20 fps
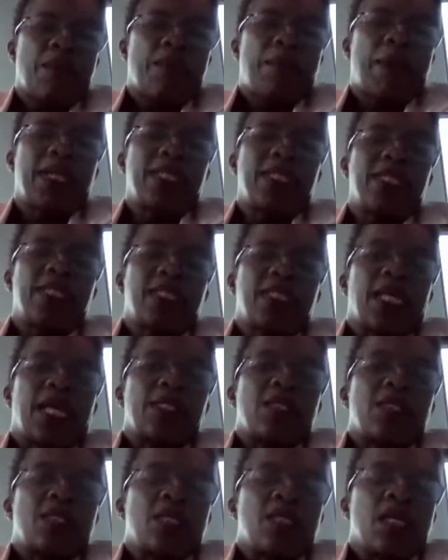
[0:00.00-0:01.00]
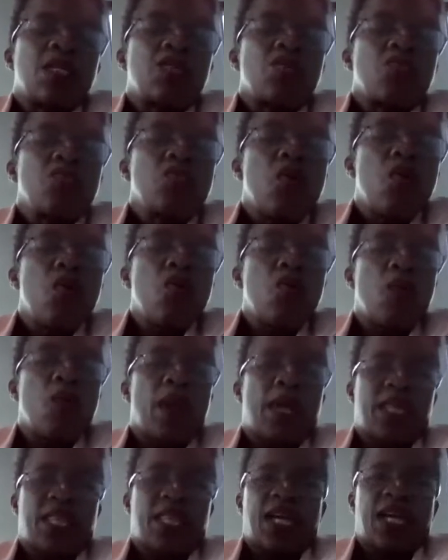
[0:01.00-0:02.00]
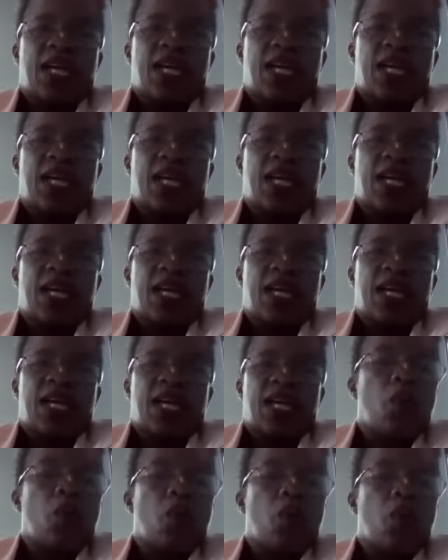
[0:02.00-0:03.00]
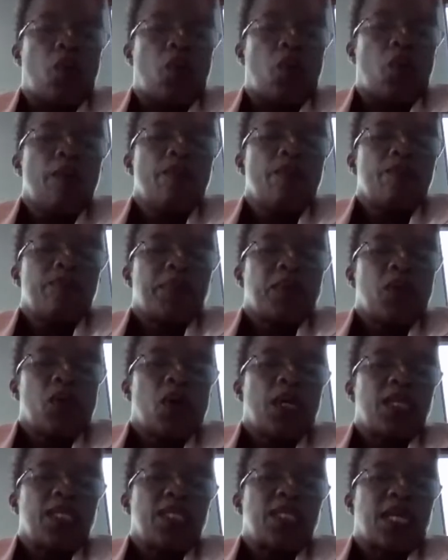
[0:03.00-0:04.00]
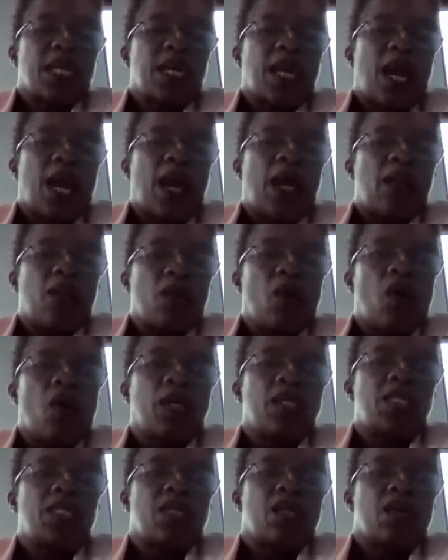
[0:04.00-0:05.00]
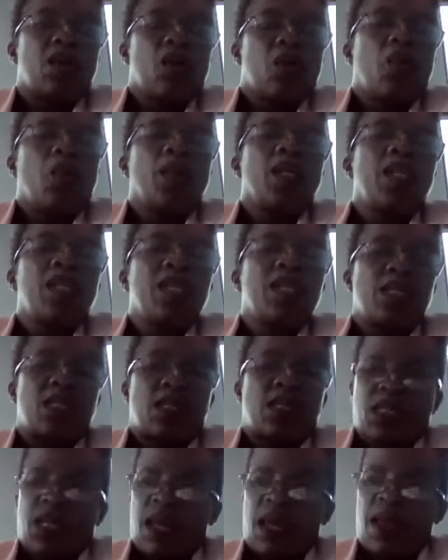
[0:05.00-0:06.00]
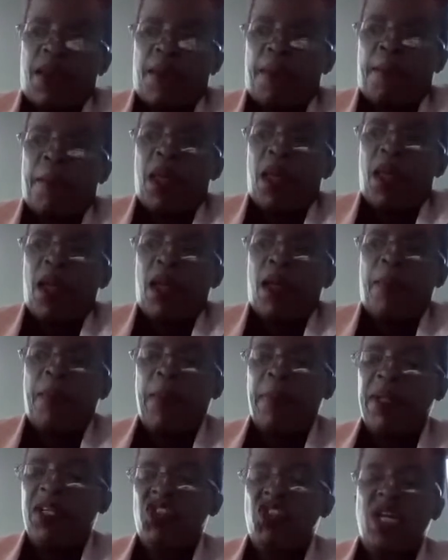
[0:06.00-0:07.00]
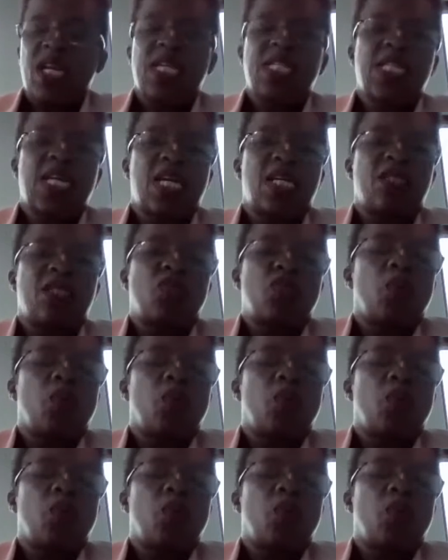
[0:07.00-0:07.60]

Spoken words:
but there's nowhere that they can go because they are locked with these perpetrators.